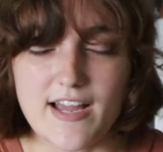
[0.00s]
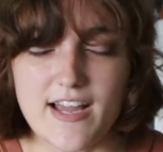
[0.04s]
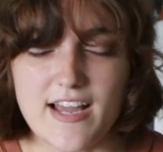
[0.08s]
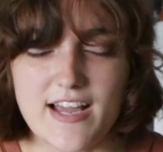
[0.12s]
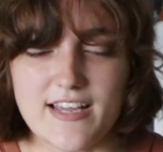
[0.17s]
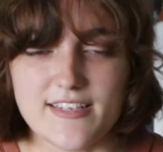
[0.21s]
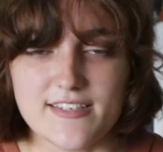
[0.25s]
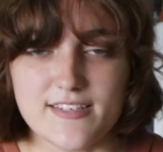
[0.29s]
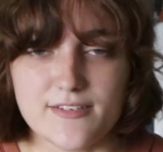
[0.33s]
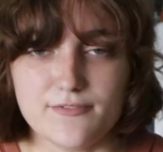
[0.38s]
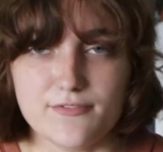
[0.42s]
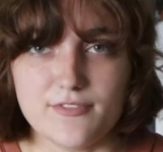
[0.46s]

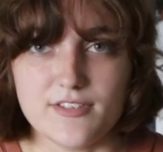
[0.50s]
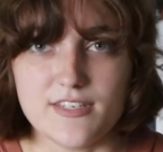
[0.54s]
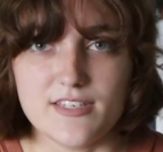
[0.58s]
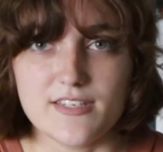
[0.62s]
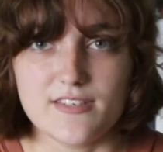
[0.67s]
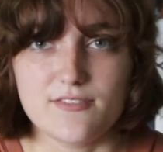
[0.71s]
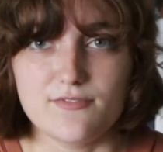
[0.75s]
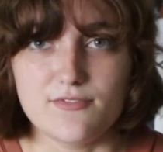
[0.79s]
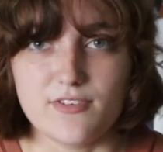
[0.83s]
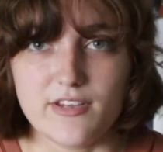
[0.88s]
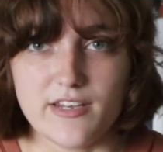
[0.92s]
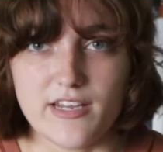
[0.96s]
As of
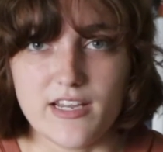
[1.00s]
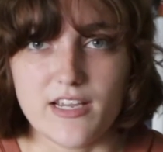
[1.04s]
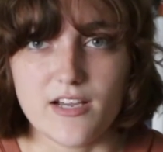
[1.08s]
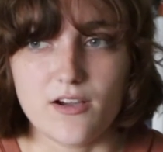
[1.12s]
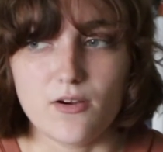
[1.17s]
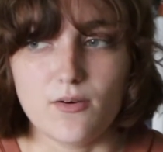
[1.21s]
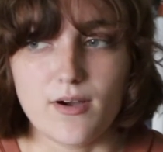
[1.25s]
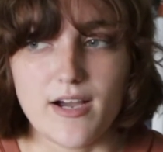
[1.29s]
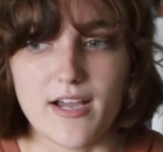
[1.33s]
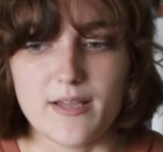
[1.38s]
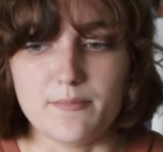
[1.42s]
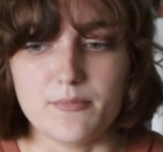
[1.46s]
this
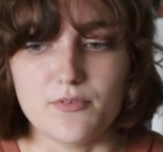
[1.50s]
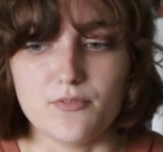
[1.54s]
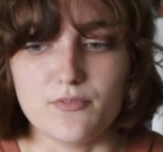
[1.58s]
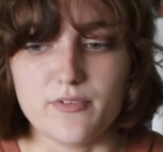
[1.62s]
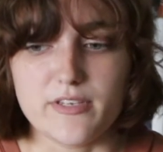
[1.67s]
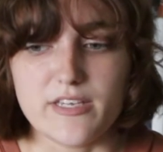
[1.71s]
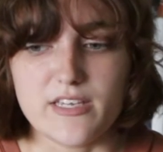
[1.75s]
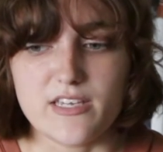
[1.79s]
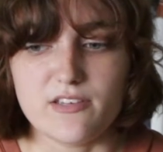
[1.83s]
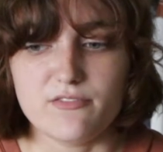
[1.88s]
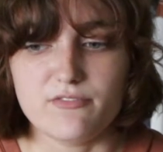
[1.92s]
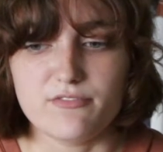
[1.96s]
video, I
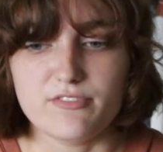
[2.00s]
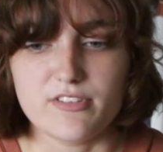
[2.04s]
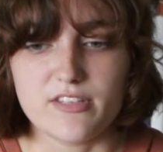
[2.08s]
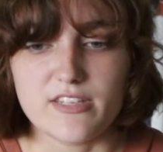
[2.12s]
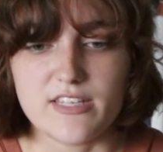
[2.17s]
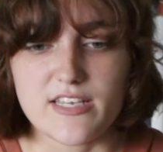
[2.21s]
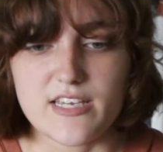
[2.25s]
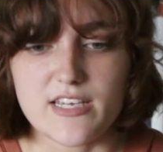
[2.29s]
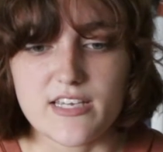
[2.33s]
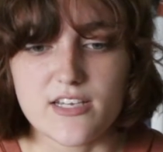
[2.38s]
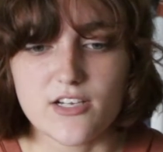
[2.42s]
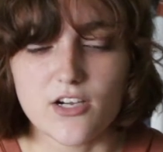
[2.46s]
believe
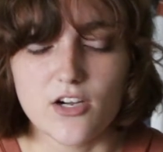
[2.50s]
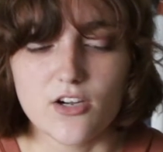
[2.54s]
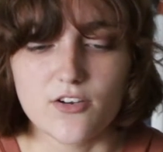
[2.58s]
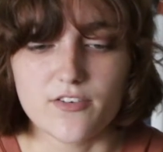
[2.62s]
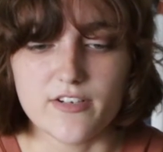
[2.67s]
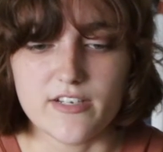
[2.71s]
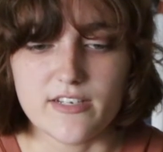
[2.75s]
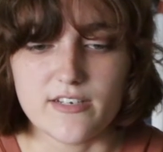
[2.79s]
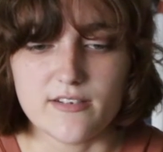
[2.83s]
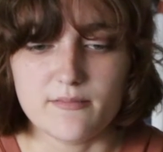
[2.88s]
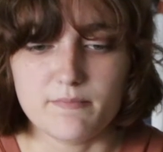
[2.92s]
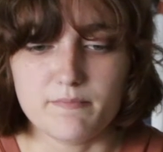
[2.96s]
the
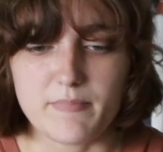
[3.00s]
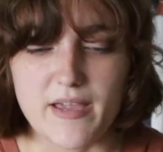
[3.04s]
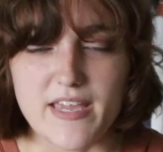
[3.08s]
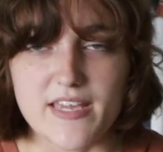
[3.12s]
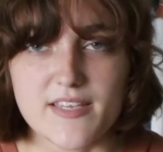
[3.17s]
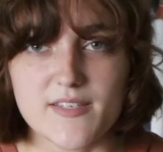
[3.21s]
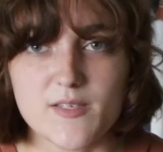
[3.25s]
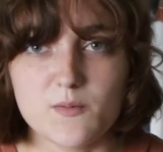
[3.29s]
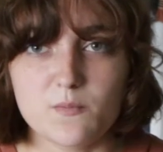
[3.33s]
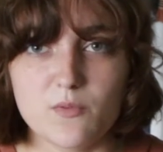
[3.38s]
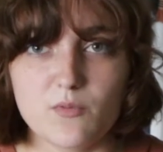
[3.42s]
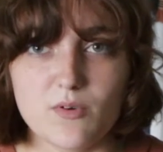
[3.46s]
current
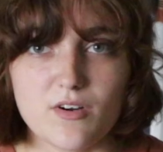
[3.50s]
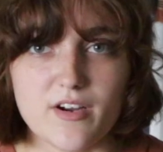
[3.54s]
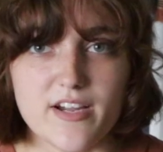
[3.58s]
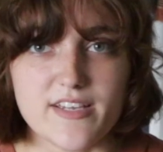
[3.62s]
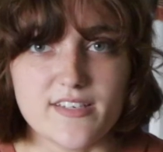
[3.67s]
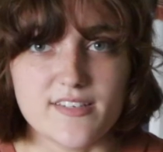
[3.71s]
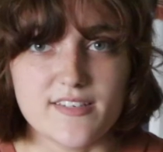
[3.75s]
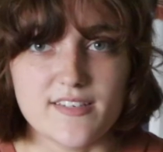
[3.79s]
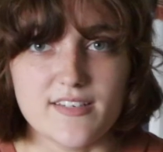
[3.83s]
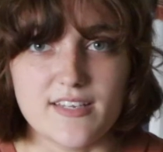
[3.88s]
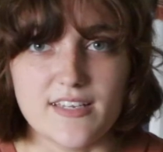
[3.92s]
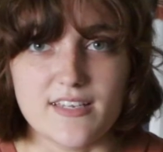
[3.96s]
base
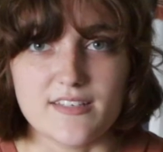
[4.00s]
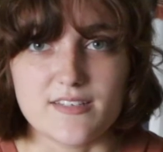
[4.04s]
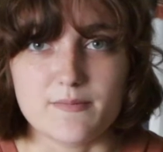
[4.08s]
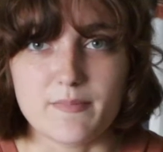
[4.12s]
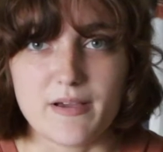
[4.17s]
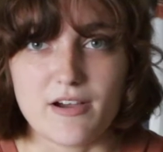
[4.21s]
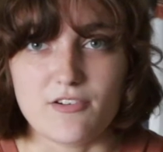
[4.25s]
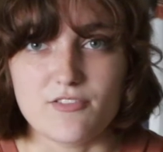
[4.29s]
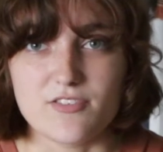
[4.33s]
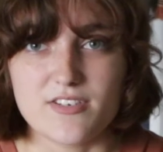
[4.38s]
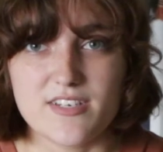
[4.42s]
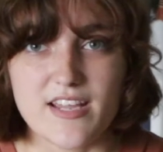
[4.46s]
pricing is
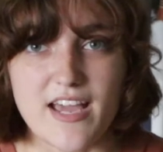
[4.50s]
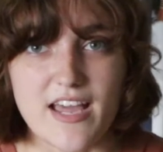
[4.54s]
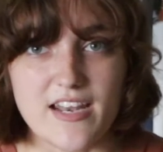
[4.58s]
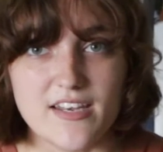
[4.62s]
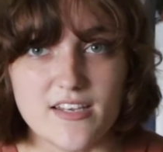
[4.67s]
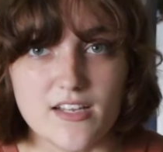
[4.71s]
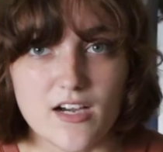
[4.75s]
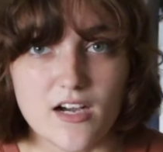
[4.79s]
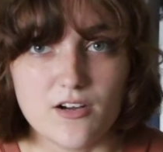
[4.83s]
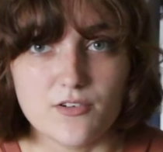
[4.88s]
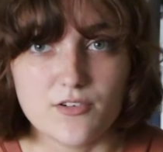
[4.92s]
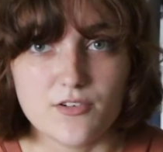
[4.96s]
about
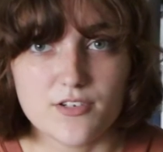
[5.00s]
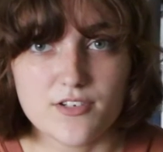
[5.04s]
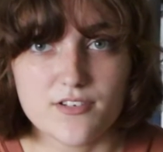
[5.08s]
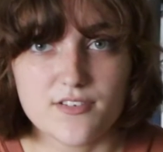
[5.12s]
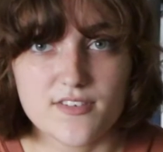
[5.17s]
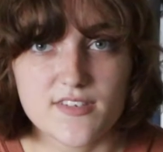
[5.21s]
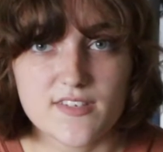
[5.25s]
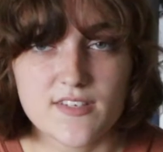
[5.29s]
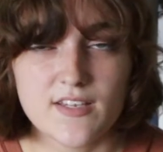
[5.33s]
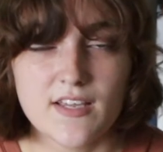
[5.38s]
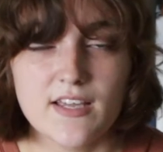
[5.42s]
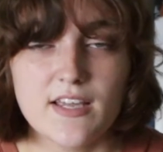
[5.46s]

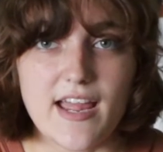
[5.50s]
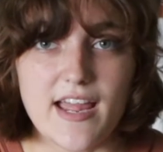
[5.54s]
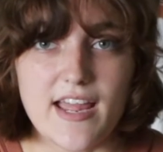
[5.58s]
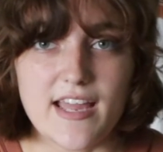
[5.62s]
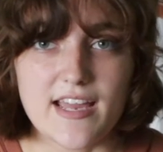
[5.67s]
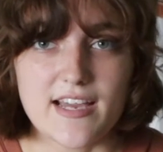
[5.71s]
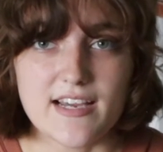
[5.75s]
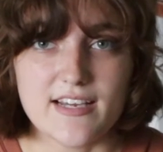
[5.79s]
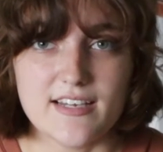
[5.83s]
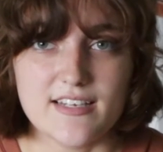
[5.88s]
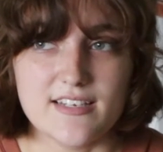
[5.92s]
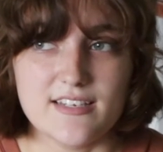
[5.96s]
$10,
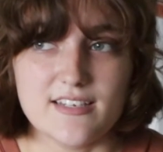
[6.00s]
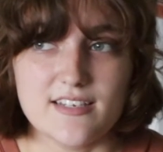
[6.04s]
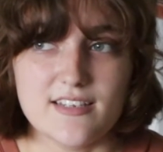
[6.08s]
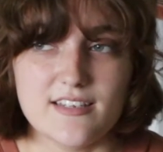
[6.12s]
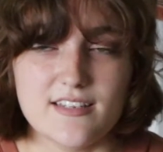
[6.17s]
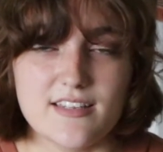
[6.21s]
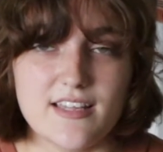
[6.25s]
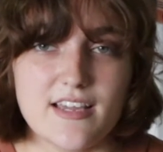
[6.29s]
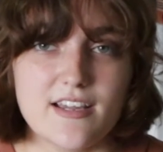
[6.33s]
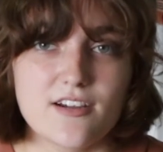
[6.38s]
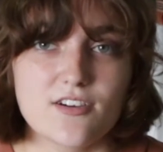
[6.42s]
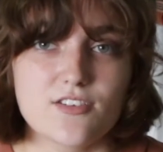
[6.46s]
and
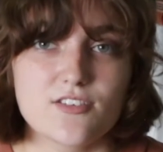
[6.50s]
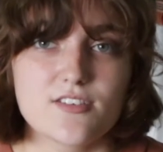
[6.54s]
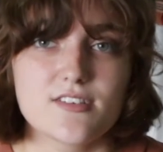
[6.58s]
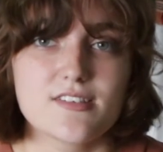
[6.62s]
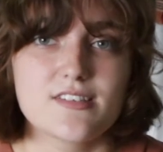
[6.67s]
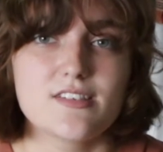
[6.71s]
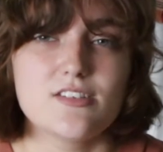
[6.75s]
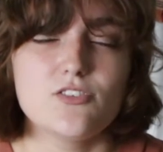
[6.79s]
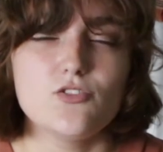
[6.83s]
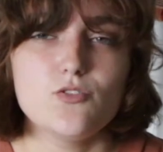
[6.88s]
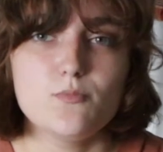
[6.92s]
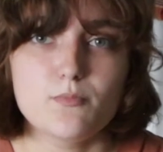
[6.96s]
they are
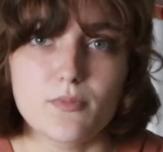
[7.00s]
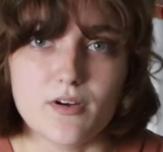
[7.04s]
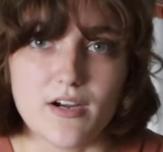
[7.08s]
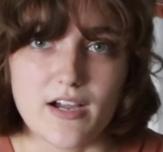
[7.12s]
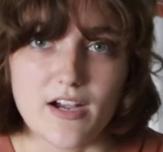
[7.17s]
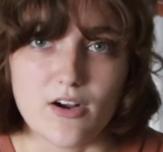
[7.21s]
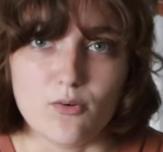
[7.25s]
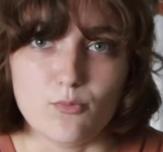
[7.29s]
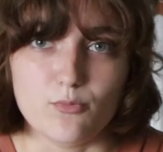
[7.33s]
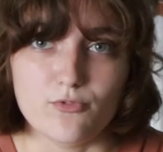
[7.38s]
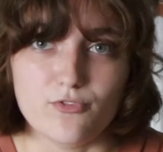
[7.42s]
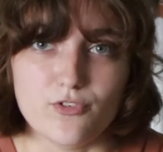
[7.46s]
super
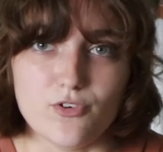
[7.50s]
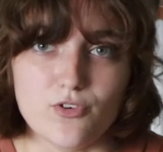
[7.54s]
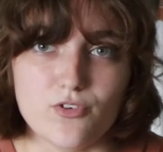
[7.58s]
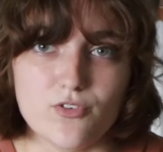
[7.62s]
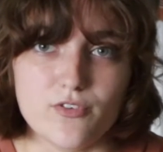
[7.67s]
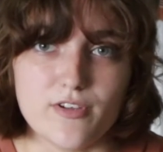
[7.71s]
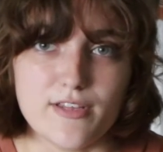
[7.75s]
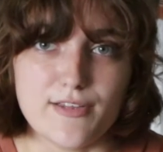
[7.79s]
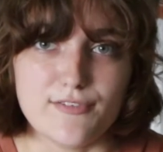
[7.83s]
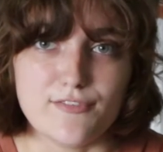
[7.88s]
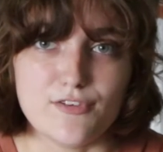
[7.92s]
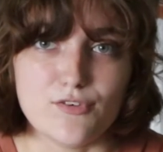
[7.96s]

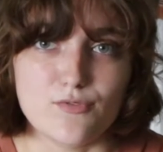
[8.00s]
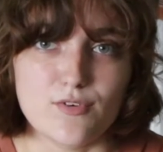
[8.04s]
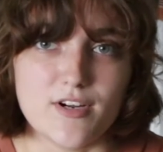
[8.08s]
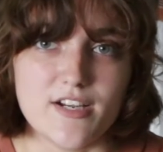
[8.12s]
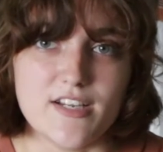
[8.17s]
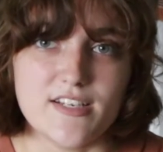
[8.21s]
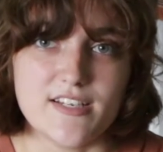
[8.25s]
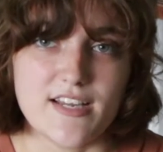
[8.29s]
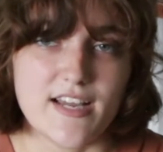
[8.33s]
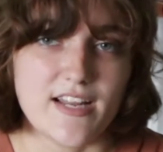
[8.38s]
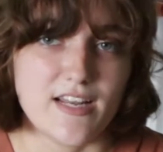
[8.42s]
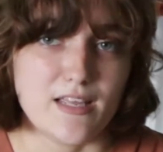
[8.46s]
helpful. If you run
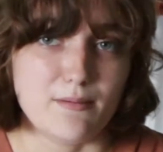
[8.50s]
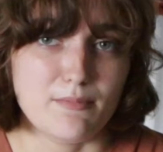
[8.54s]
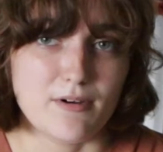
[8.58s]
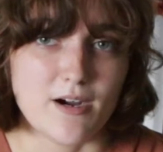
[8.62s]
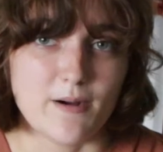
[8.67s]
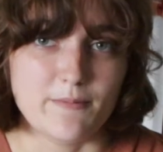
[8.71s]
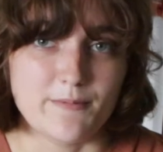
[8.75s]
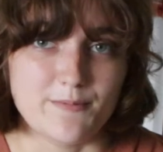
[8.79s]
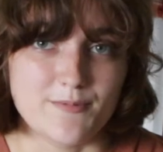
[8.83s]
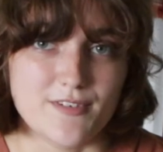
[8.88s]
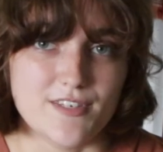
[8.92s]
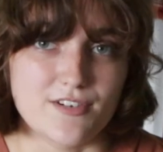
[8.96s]
into any
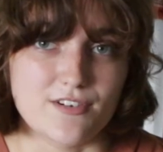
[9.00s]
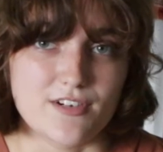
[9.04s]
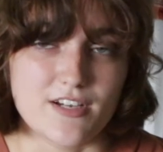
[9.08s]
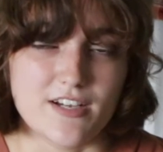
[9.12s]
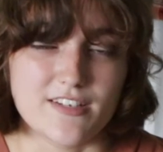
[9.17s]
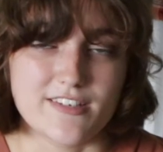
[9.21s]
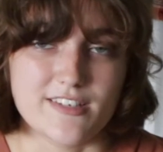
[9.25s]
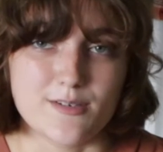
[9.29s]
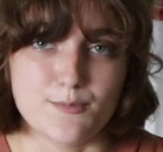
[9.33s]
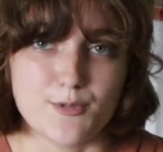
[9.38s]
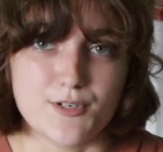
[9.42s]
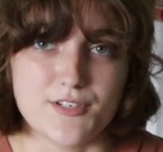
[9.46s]
problems, their
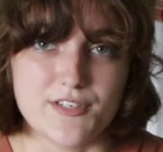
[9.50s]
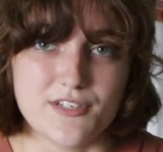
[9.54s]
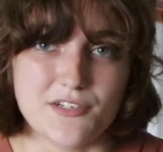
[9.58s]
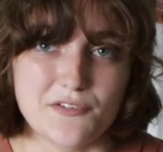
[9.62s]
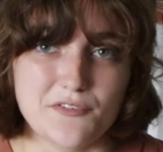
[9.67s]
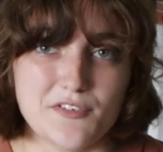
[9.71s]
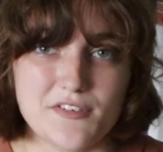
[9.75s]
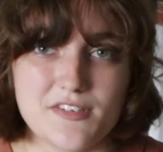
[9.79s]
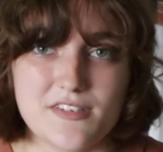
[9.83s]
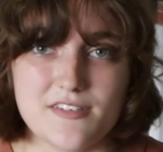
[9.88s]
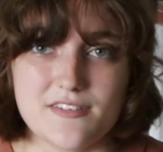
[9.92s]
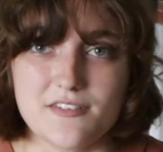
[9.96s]
customer
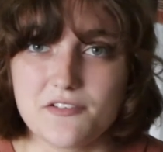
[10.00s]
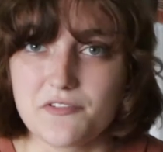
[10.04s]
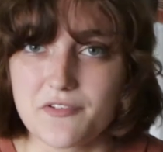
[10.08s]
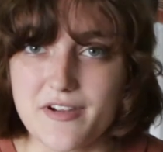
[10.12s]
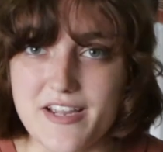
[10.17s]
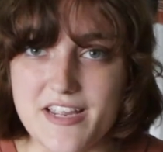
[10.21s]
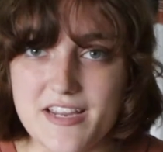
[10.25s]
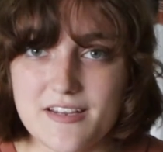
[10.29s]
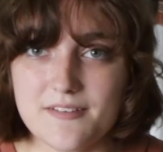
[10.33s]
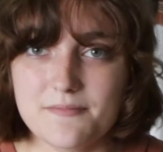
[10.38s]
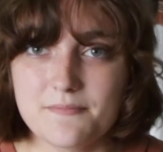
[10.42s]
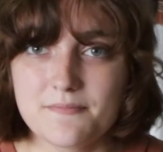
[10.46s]
service is
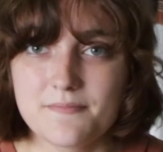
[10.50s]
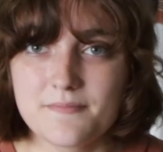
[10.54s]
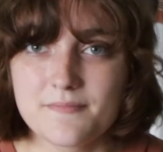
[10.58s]
great.